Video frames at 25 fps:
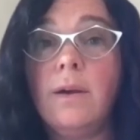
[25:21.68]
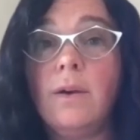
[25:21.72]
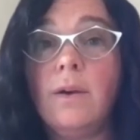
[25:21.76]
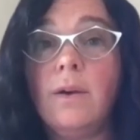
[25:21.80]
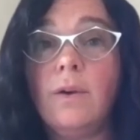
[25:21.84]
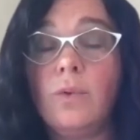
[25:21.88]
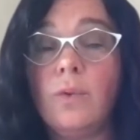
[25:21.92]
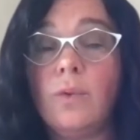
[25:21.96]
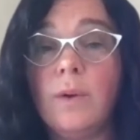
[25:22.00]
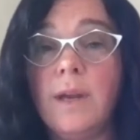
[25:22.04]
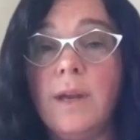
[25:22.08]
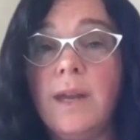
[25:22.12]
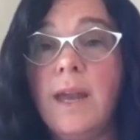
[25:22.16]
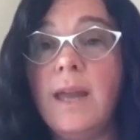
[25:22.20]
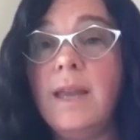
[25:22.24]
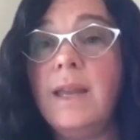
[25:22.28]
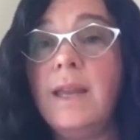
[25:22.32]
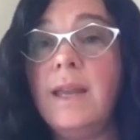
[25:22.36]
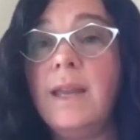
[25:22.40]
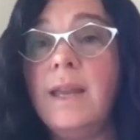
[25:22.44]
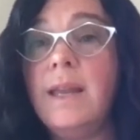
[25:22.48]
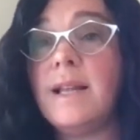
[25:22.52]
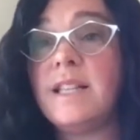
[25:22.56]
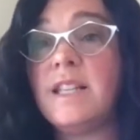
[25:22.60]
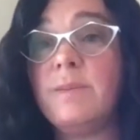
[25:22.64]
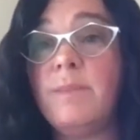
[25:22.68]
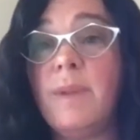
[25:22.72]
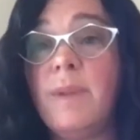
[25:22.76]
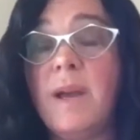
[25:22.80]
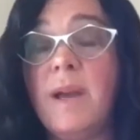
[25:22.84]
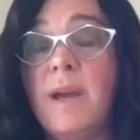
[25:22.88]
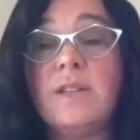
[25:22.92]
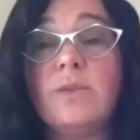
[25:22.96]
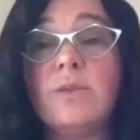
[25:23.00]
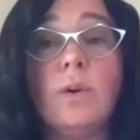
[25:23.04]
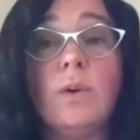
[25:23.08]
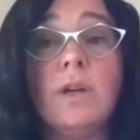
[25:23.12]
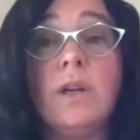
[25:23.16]
Creating that
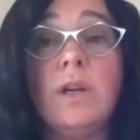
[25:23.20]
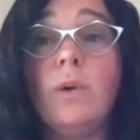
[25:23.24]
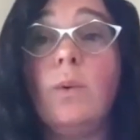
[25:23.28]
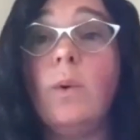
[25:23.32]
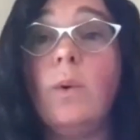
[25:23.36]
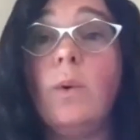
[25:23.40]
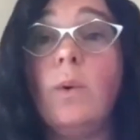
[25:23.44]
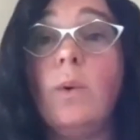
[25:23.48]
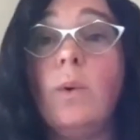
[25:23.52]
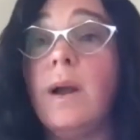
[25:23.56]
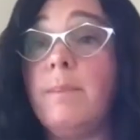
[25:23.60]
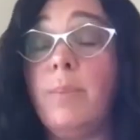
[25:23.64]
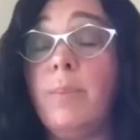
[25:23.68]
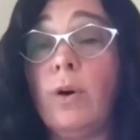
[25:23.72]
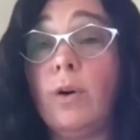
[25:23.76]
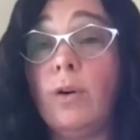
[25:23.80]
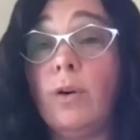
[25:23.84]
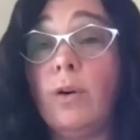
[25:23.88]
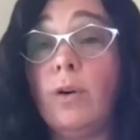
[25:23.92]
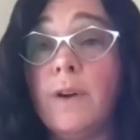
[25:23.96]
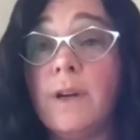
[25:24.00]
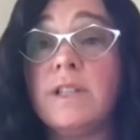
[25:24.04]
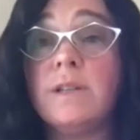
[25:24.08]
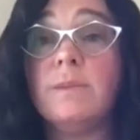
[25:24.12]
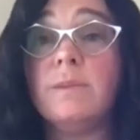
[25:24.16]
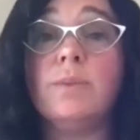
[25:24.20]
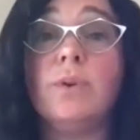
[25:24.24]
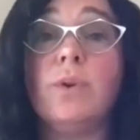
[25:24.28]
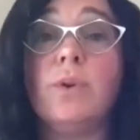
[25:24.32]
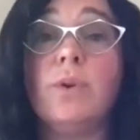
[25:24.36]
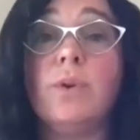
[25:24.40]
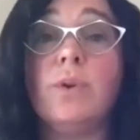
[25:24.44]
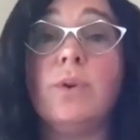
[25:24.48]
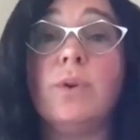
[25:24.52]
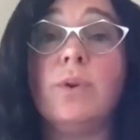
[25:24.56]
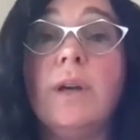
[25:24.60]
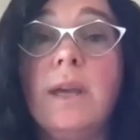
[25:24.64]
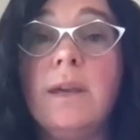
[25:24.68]
space where you are a perfect
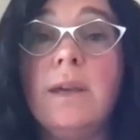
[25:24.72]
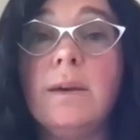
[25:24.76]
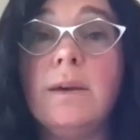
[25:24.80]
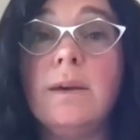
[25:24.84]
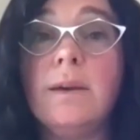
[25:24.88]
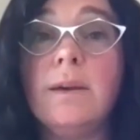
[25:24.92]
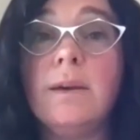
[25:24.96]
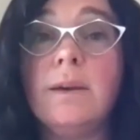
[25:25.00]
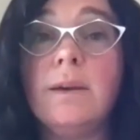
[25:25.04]
employee